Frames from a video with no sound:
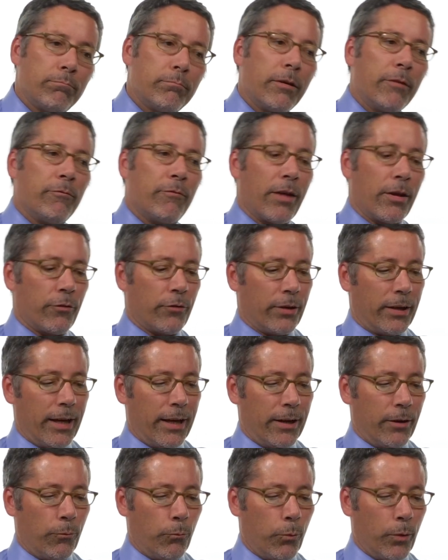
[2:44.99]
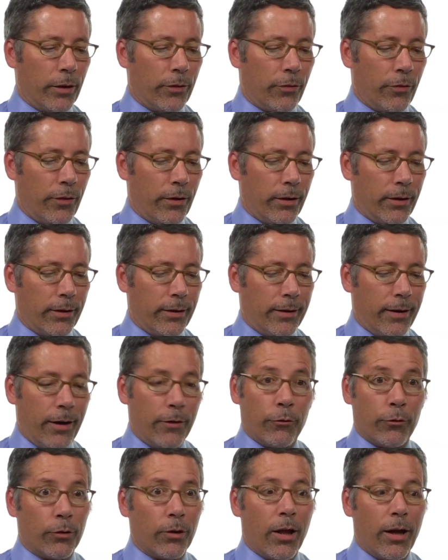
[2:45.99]
investigating what the
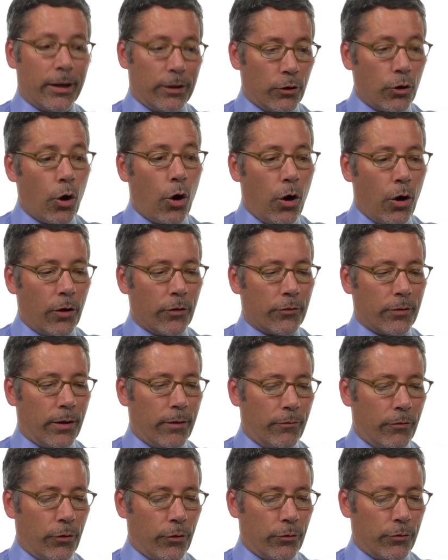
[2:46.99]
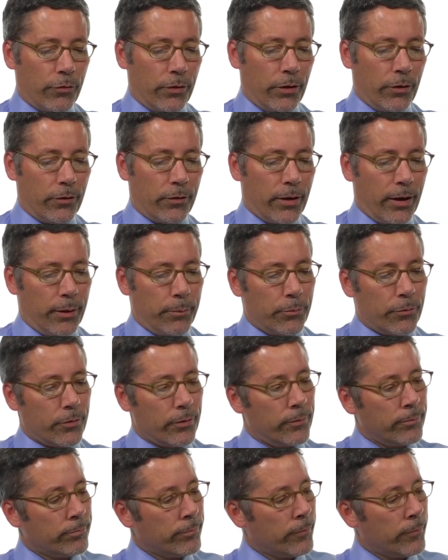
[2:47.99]
underlying cause of those phenotypes